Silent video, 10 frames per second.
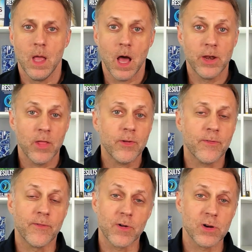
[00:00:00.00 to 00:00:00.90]
Another
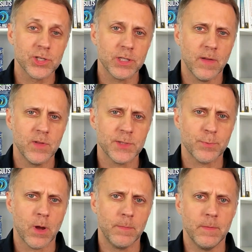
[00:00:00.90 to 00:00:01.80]
version of this
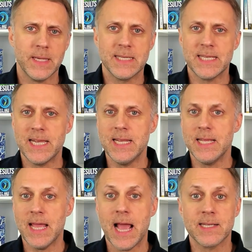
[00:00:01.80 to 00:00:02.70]
problem is
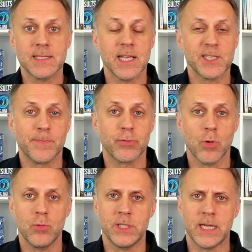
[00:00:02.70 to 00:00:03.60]
eating excess
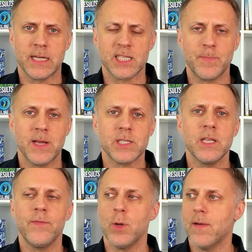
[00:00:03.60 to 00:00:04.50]
protein, especially
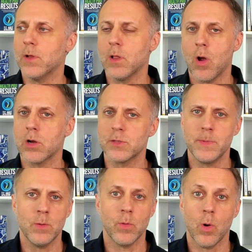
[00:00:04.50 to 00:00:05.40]
if you have a large
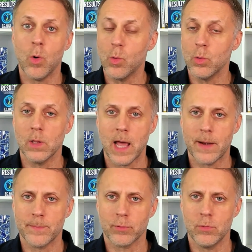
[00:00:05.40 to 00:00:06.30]
meal with a whole lot
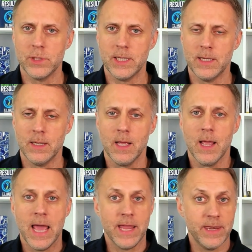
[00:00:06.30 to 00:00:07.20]
of protein
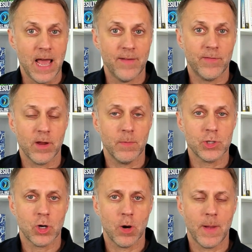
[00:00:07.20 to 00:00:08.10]
and not very much
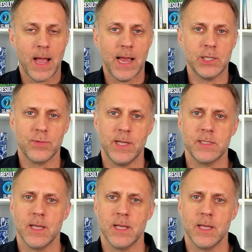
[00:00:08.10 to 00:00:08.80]
carbohydrates.